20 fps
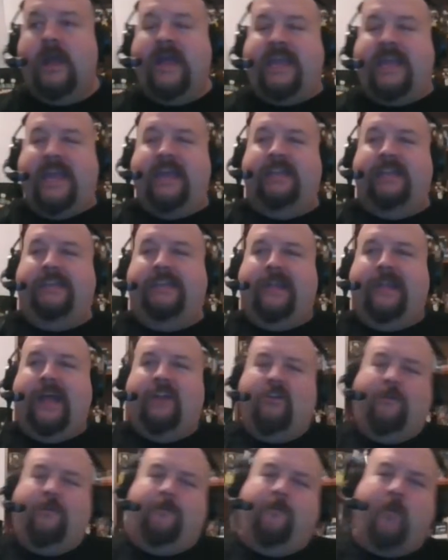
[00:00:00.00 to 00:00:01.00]
guess, I
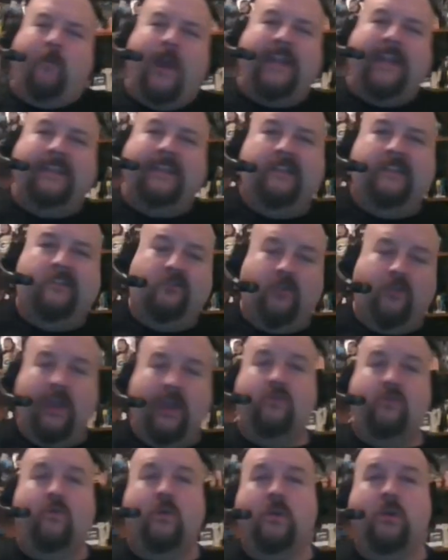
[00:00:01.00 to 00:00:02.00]
don't know if frightened's the
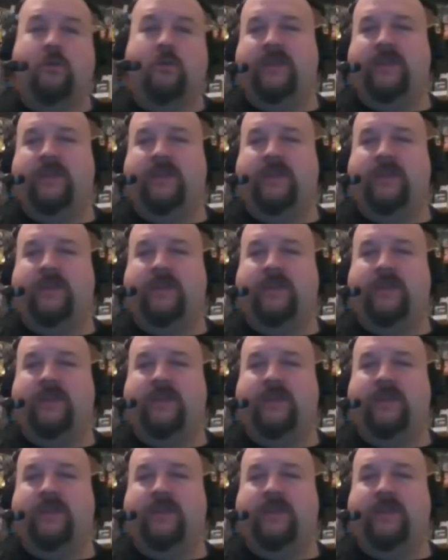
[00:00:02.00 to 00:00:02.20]
right word,